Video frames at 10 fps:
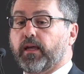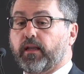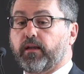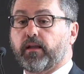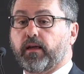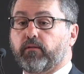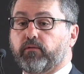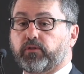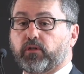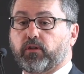and
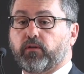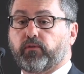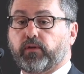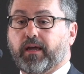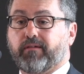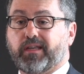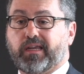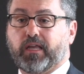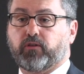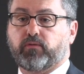reserves, are in
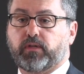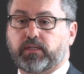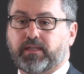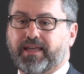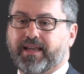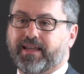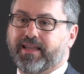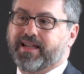countries that